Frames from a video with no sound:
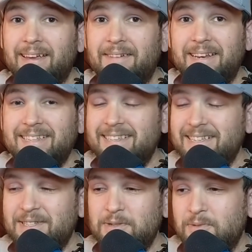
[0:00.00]
I mean,
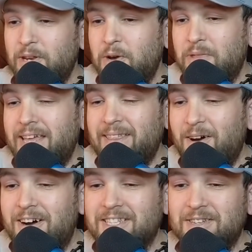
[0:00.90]
it's you know, they
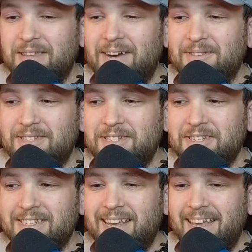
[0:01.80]
lost, so that was
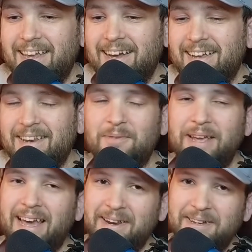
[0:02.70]
just a you know, we
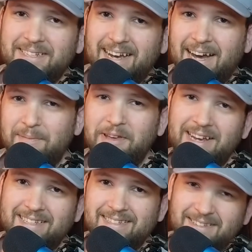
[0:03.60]
had a good time. You
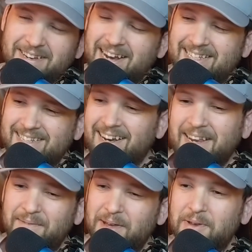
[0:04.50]
guys suck
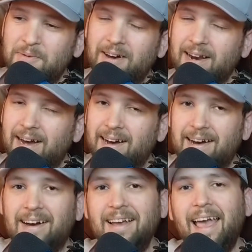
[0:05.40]
even though you won, ha ha
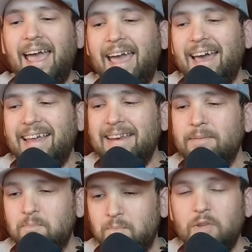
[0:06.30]
ha.
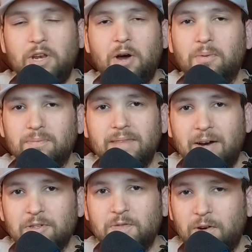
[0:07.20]
And you know, that
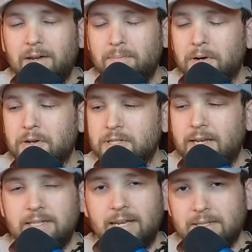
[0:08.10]
was fun. Poco said
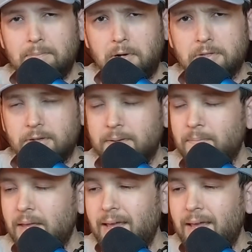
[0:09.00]
he's got some balls on him.